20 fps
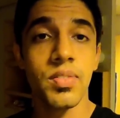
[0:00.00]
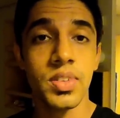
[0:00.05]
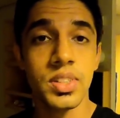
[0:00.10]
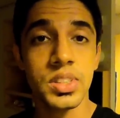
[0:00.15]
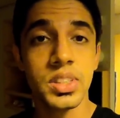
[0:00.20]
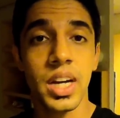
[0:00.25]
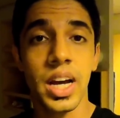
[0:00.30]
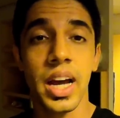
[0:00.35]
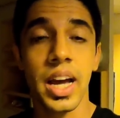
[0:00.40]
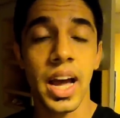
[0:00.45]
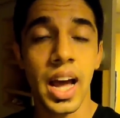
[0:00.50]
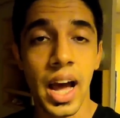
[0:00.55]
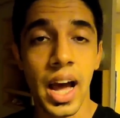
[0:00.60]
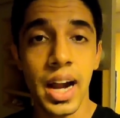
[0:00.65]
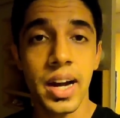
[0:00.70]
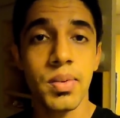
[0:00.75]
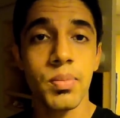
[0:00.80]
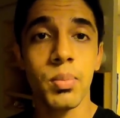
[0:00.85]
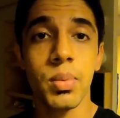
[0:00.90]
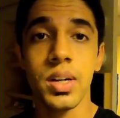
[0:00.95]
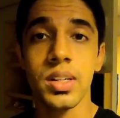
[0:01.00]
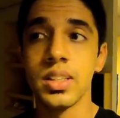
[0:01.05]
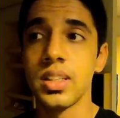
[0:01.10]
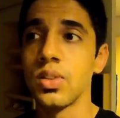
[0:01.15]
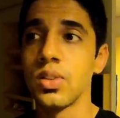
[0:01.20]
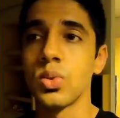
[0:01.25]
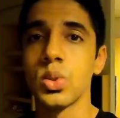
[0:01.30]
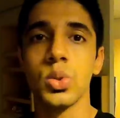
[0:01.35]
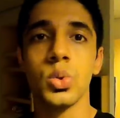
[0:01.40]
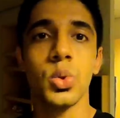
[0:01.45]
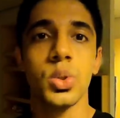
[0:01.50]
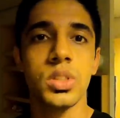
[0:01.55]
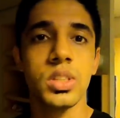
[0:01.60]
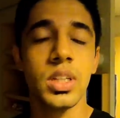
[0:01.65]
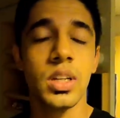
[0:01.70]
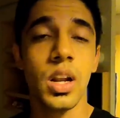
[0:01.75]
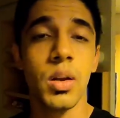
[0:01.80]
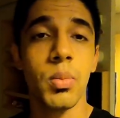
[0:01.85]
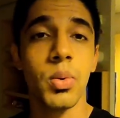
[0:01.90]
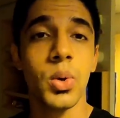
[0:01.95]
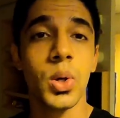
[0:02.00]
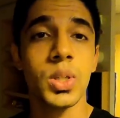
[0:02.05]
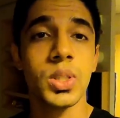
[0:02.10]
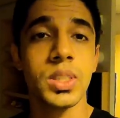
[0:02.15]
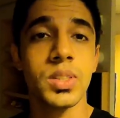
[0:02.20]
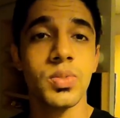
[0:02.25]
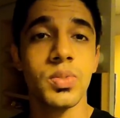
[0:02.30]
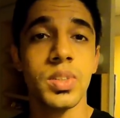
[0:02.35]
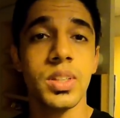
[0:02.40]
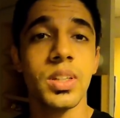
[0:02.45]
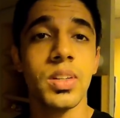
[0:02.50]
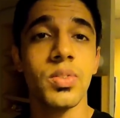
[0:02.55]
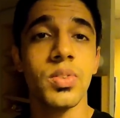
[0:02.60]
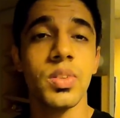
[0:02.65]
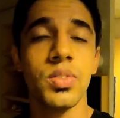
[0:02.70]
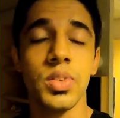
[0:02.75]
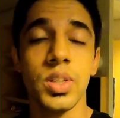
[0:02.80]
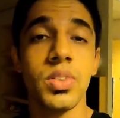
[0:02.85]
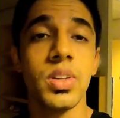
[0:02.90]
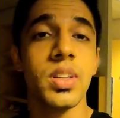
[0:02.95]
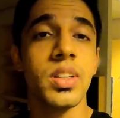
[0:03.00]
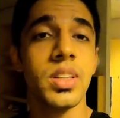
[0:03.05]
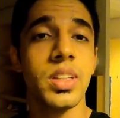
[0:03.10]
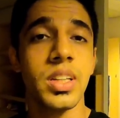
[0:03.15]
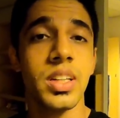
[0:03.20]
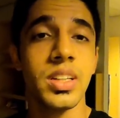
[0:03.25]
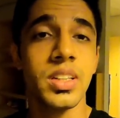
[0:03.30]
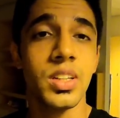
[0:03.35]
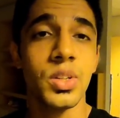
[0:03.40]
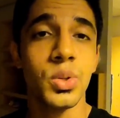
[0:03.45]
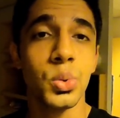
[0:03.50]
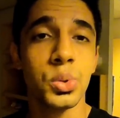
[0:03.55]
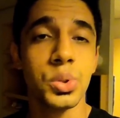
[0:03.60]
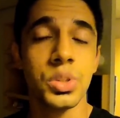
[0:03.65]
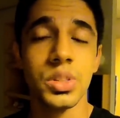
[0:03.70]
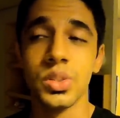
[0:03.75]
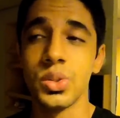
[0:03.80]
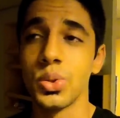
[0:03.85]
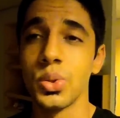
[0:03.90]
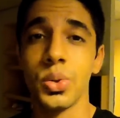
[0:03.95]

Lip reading: which I had, but there was no signal because we were in the Indian Ocean.